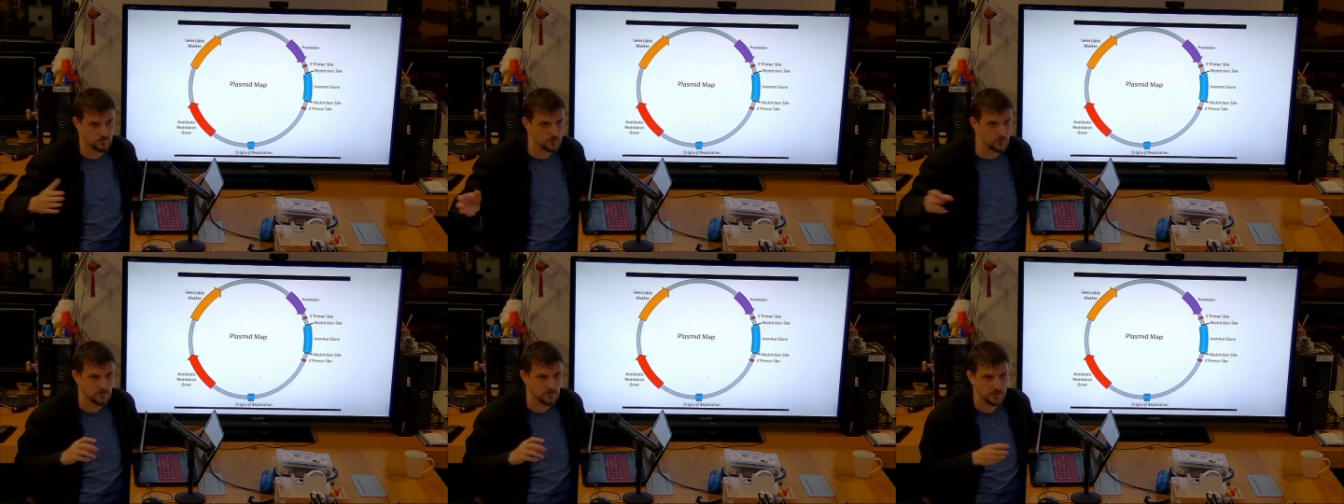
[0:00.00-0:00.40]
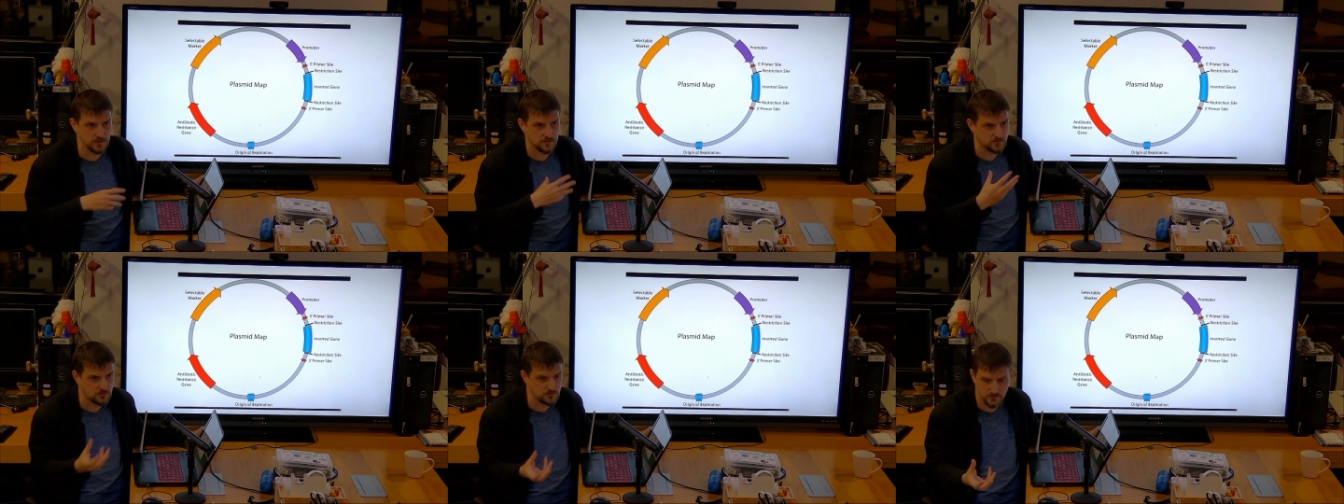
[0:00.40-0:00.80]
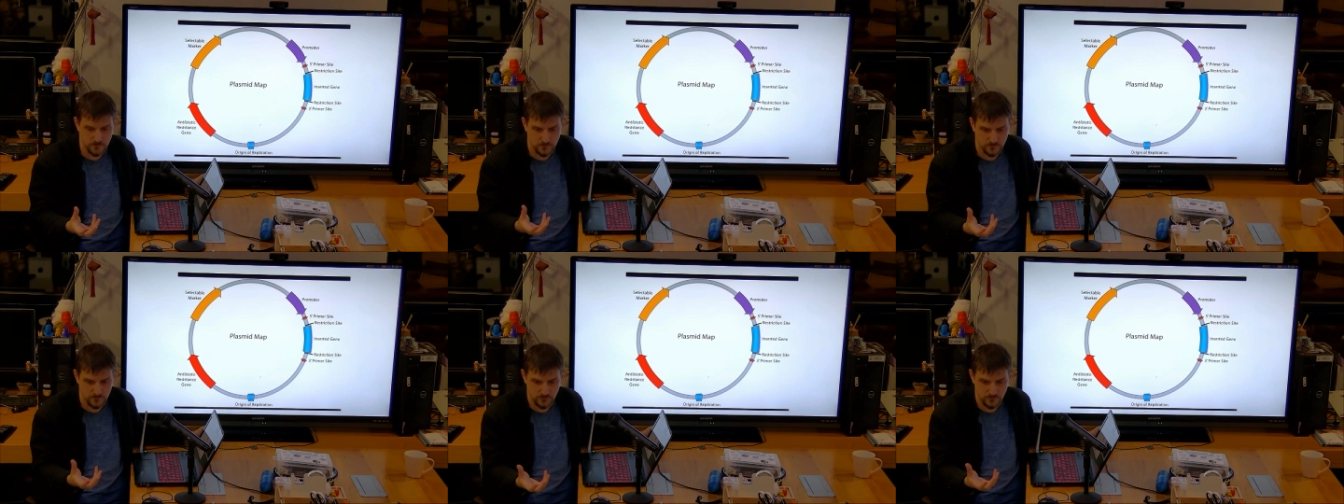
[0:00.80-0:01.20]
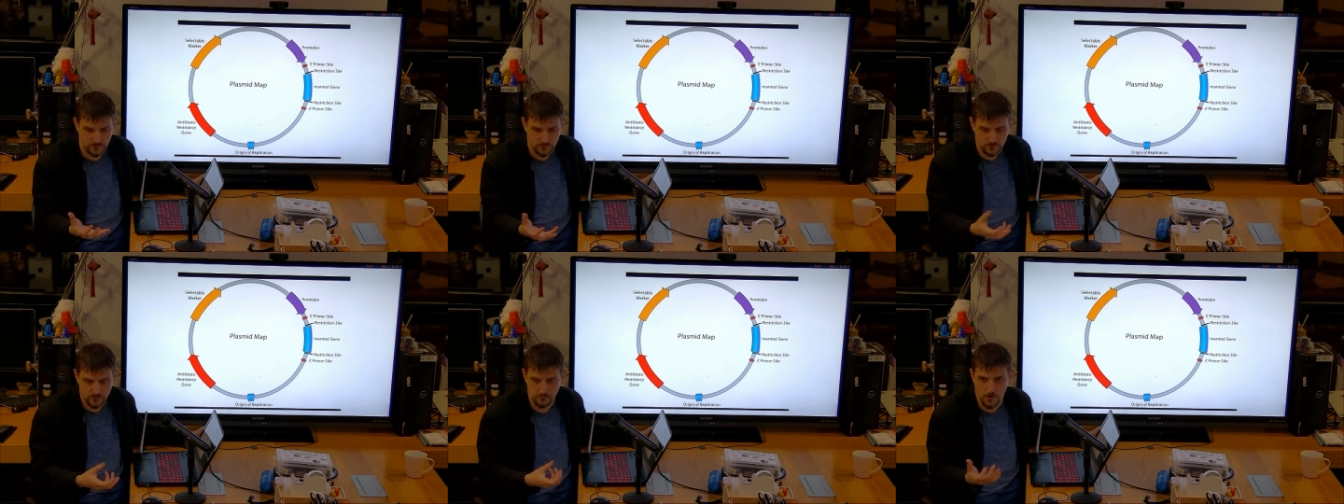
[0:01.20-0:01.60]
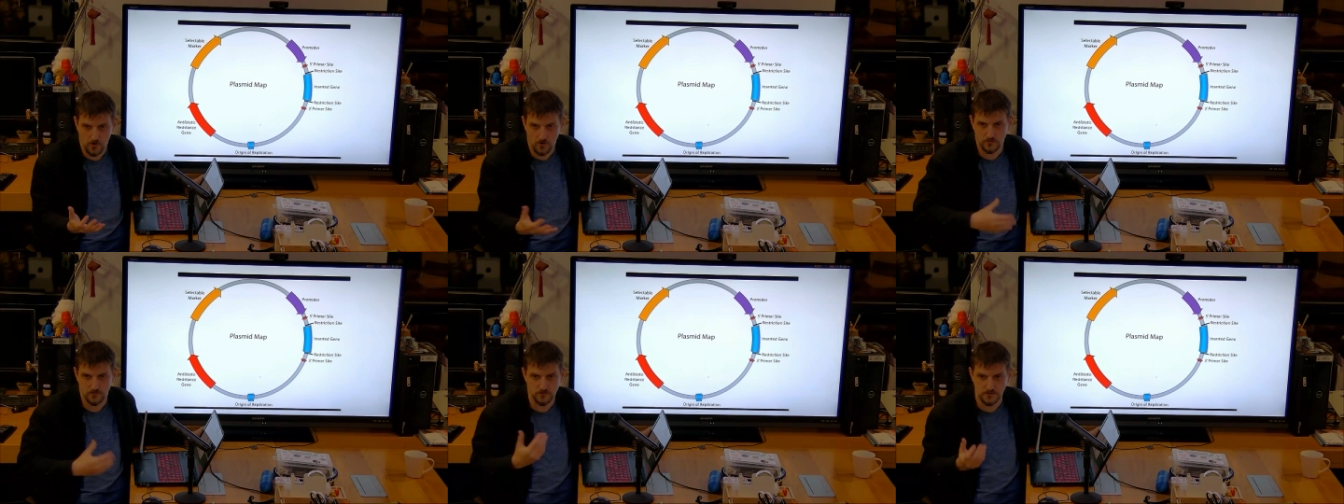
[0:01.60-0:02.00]
and they're small, they're
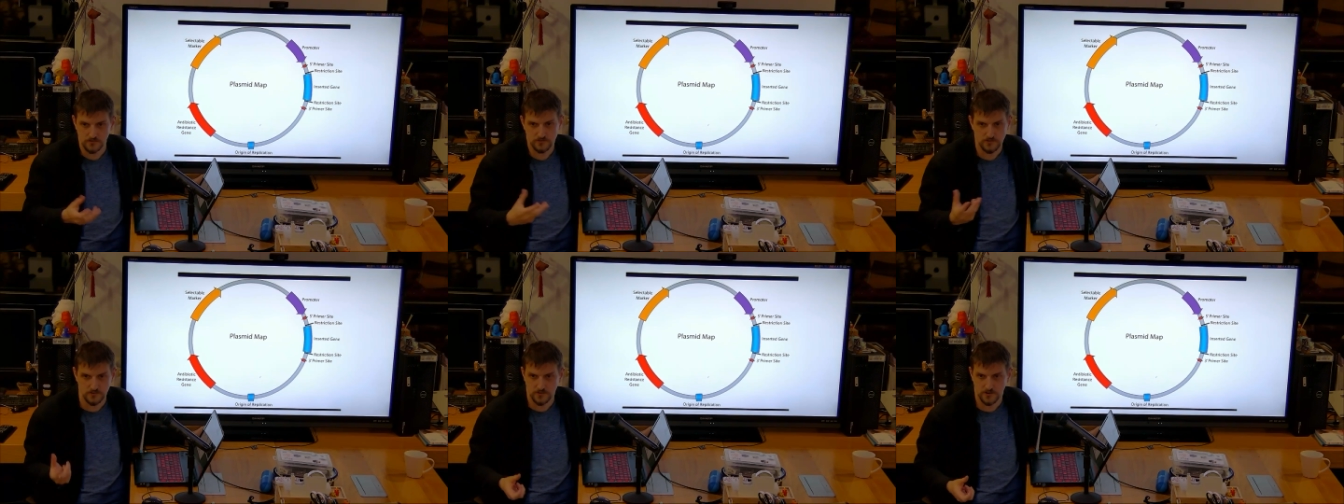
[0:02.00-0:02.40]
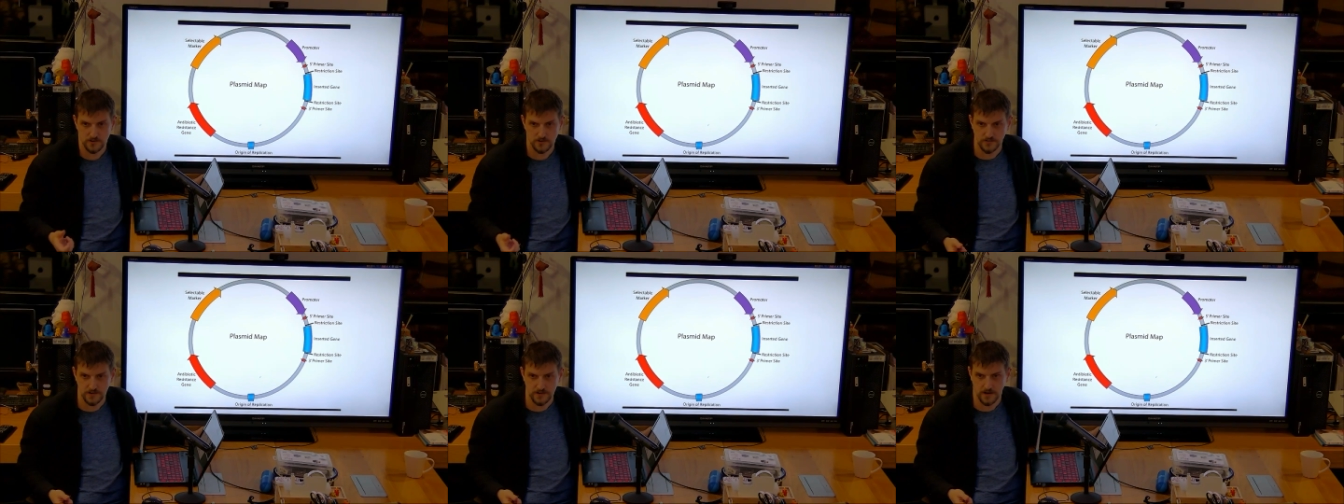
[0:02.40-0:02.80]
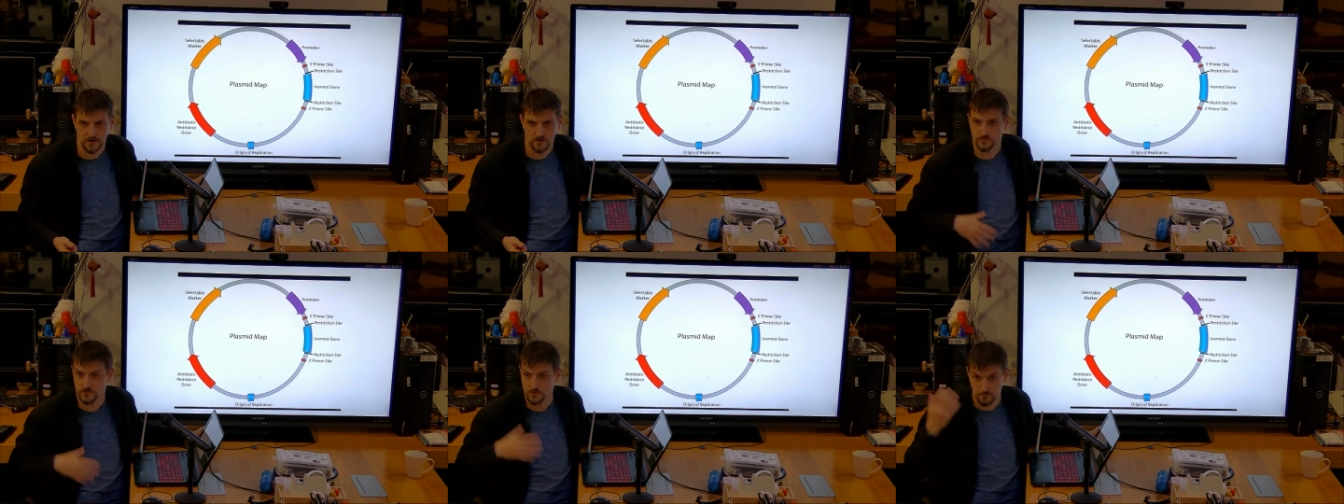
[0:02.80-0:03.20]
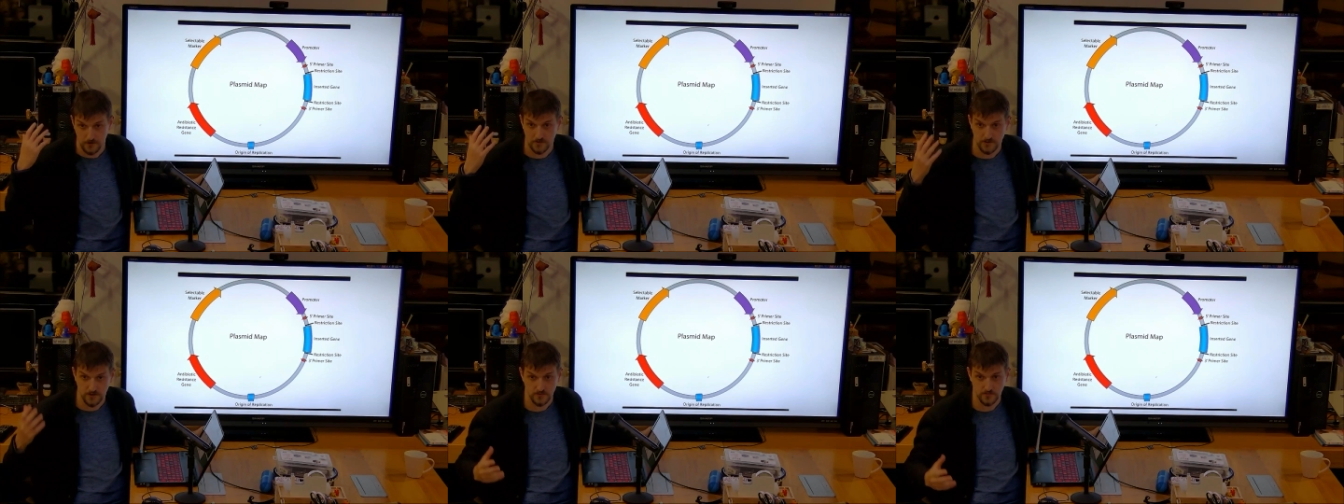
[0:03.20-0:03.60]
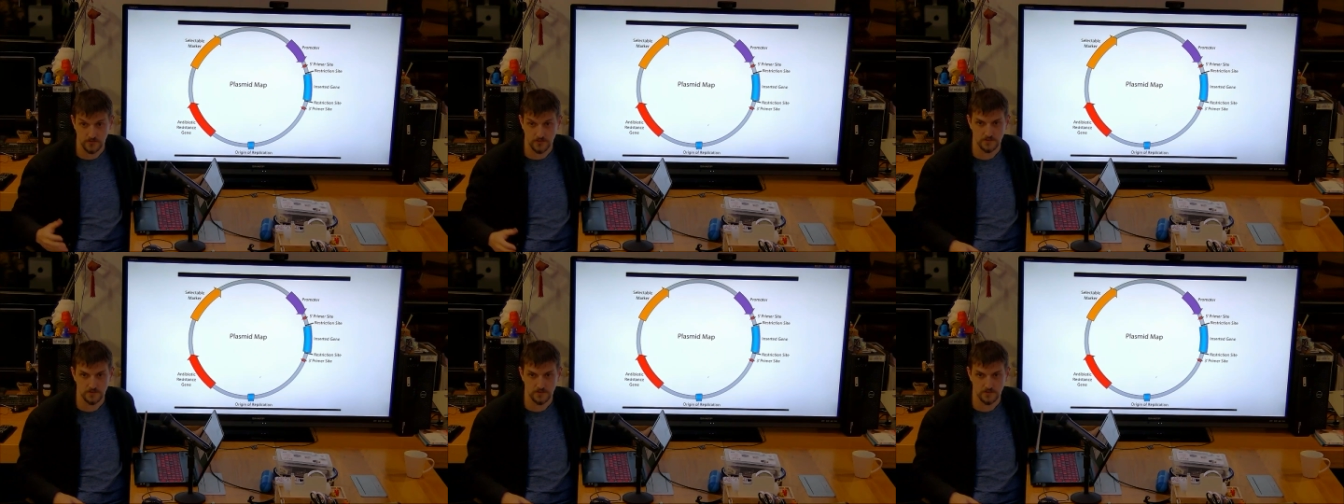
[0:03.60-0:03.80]
easy to kind of take care of compared to other things.